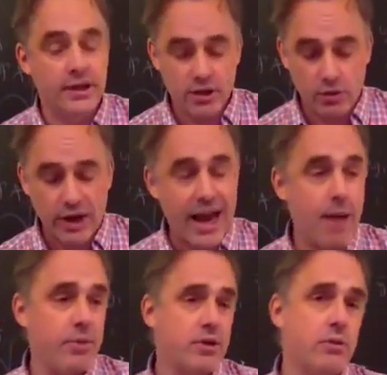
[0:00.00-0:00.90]
And so what
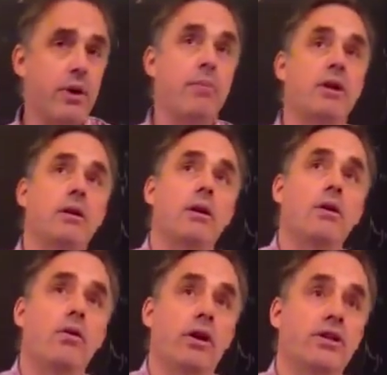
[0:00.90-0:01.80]
happens to women
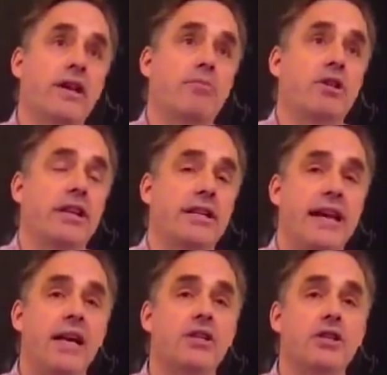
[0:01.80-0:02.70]
who are exceptionally
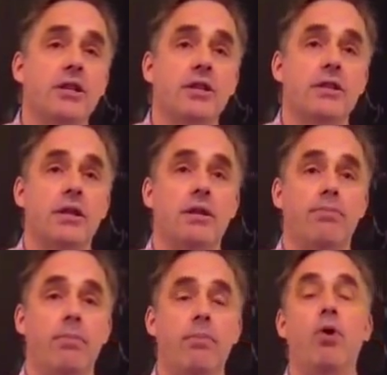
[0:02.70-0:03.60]
intelligent is that the
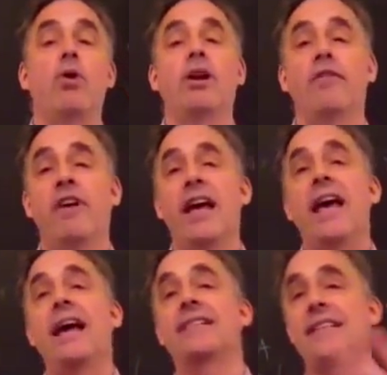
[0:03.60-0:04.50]
pool of
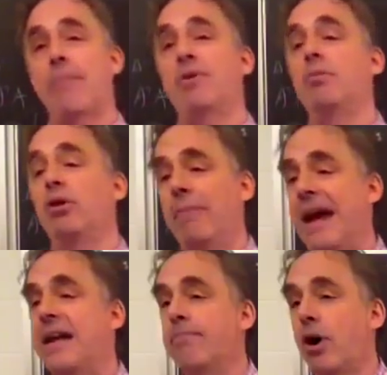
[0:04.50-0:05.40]
acceptable
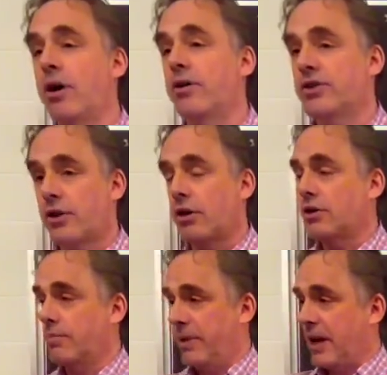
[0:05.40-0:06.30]
mating partners
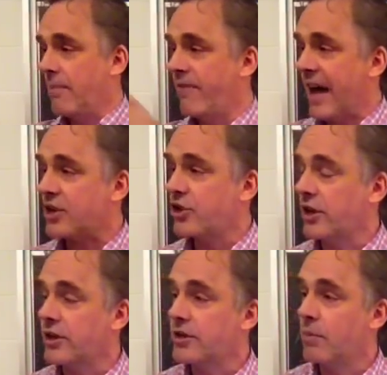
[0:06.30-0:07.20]
starts to become
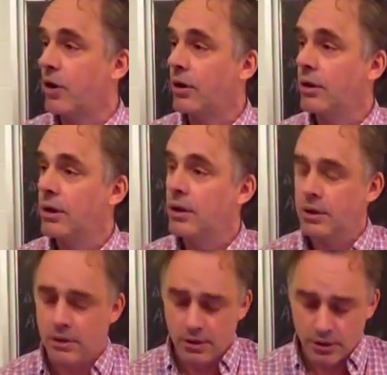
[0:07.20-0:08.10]
vanishingly small.
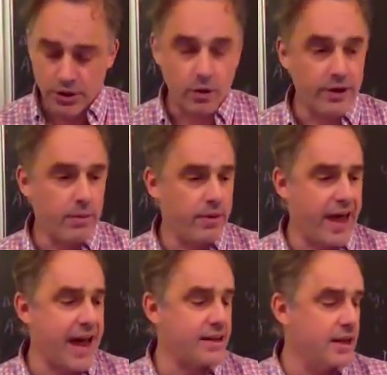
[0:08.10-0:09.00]
So in
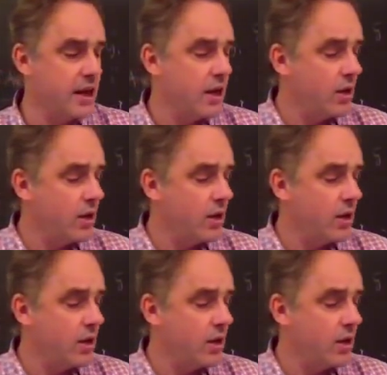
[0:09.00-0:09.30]
that,